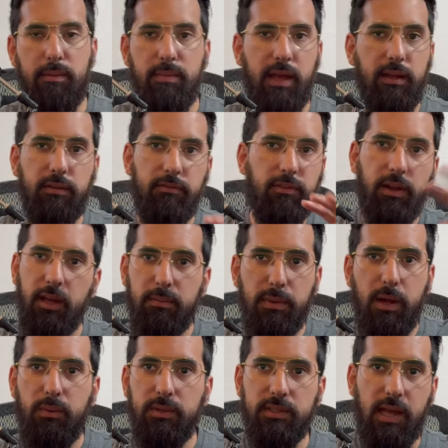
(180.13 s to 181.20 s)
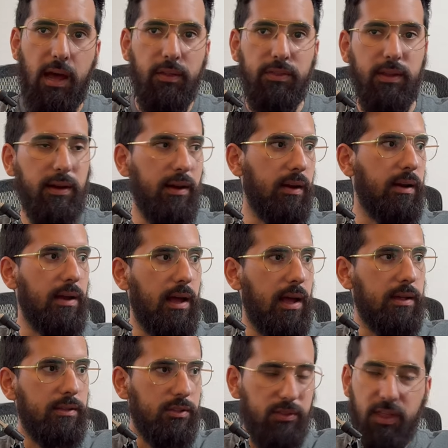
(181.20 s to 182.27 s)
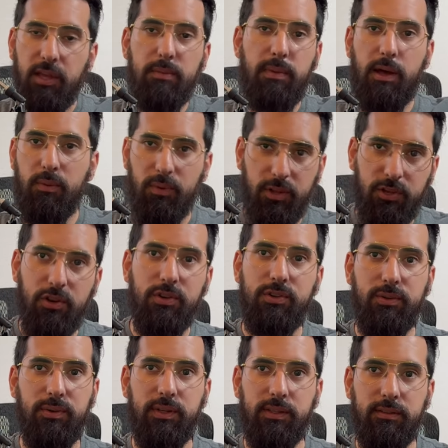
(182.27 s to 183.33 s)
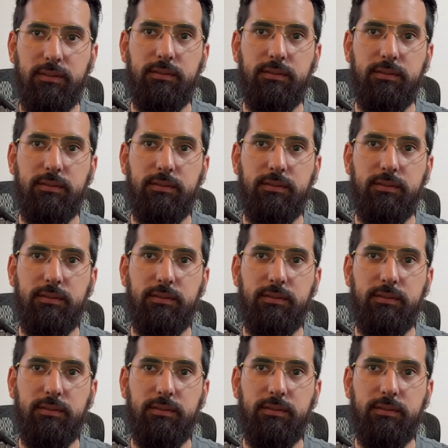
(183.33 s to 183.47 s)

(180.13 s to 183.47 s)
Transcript: man, forget about what's out there. Think about what you're doing.